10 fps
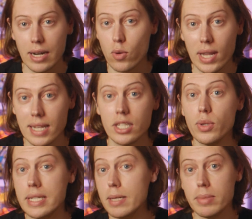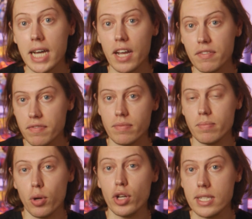quite like to do a deep dive,
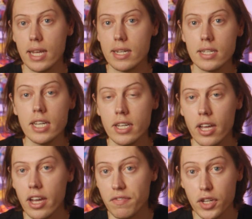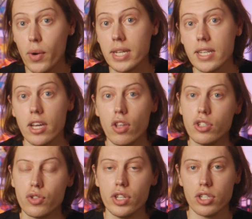pun intended, video essay on the
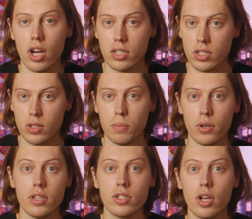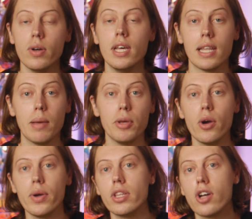Street Sharks at some point, so let me
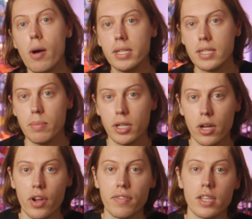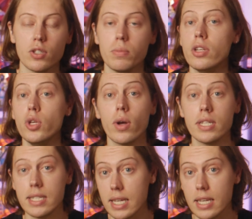know in the comments down below if that's something you want to see.